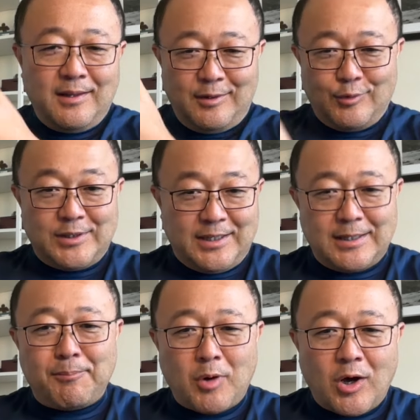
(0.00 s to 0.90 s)
You create a
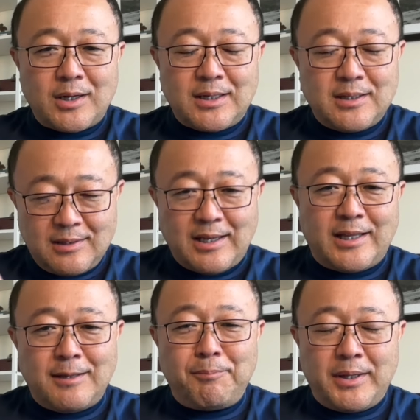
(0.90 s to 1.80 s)
mock
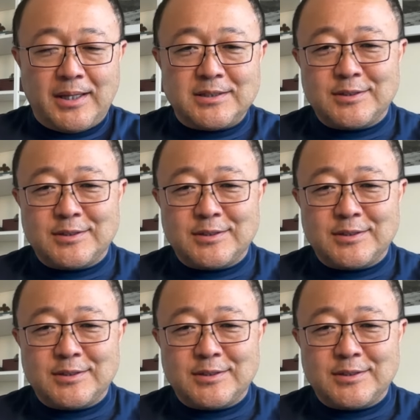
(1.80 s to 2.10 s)
landing page.